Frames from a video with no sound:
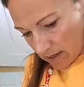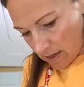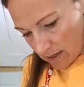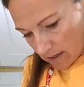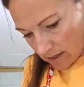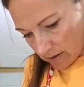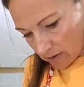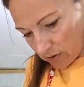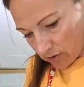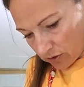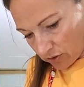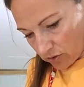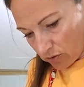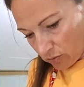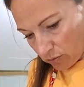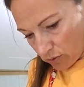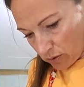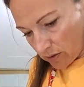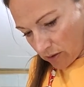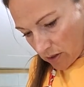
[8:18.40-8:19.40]

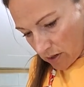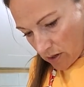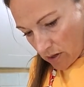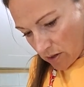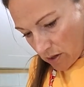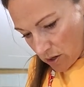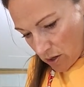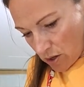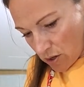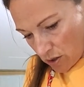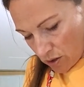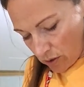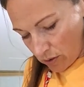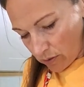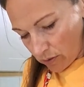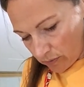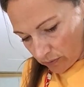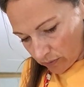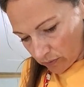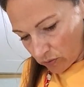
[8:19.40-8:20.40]
into a
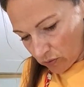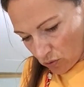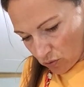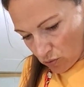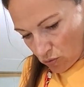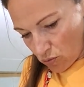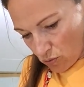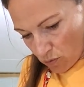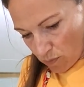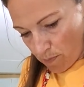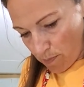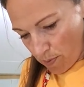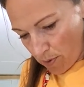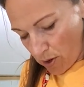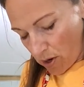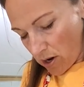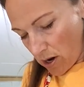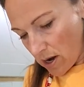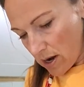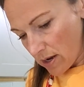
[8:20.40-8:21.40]
soup,
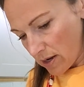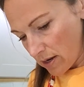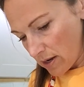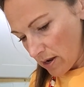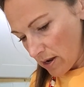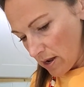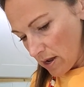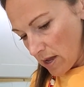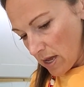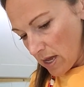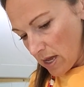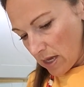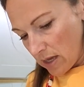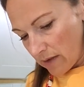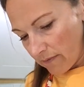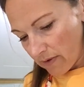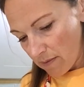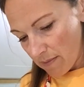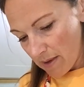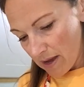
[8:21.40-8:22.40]
or
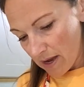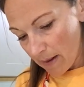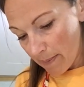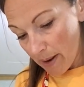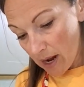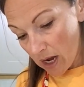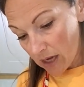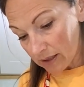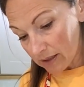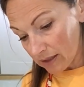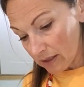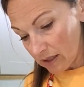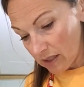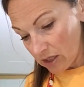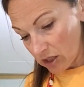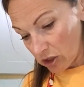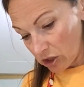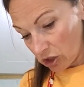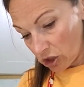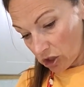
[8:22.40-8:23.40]
if I make a pasta
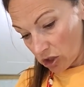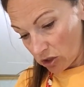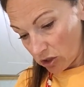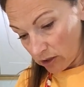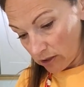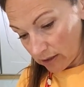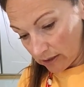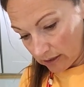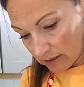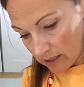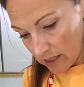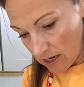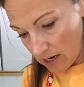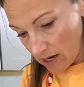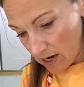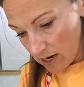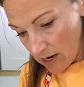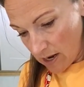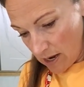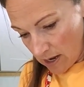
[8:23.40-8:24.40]
dish, I'll just
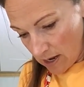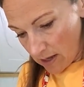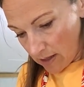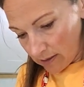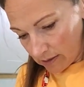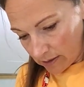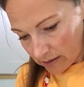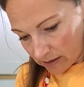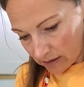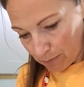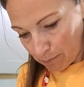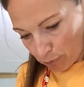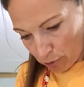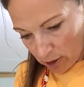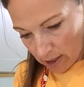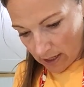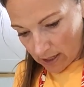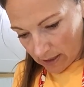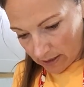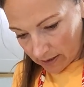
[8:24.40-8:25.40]

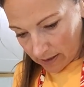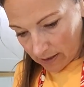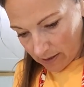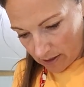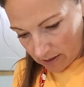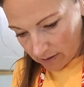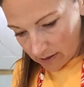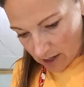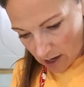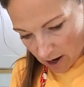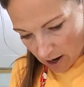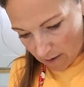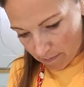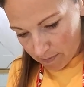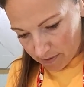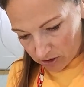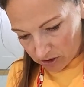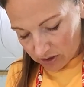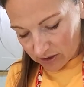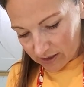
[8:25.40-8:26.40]
sprinkle it on top.
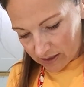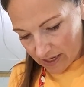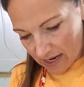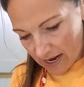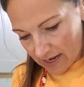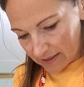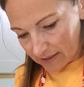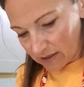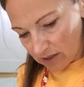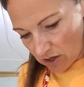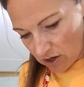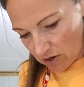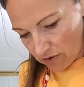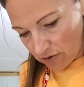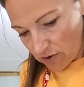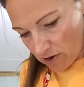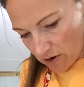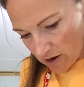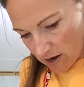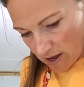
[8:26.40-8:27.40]
It just adds
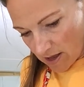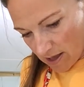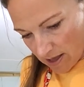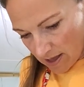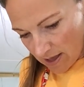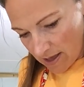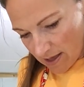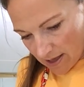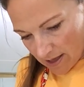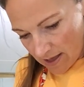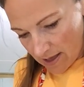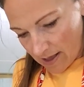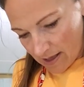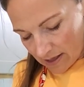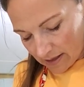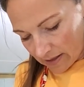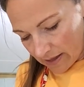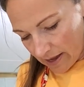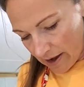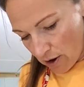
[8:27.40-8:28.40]
another
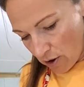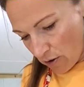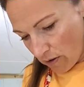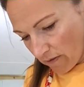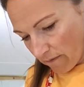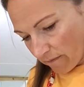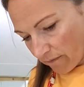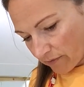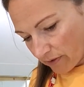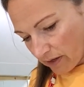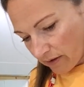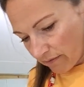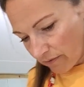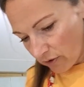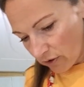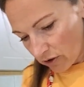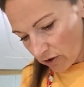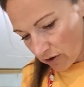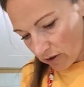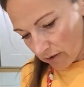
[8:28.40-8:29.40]
layer of
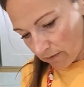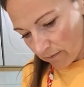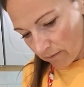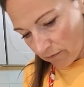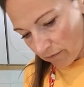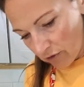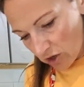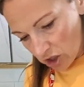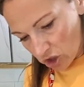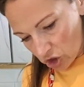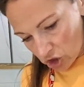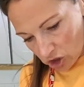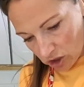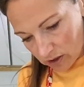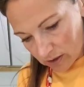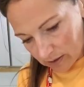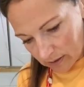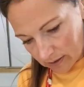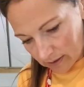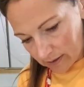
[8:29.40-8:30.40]
flavor and
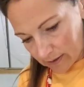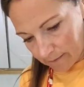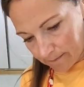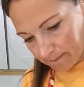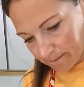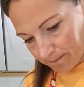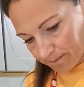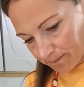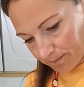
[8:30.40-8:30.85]
freshness. And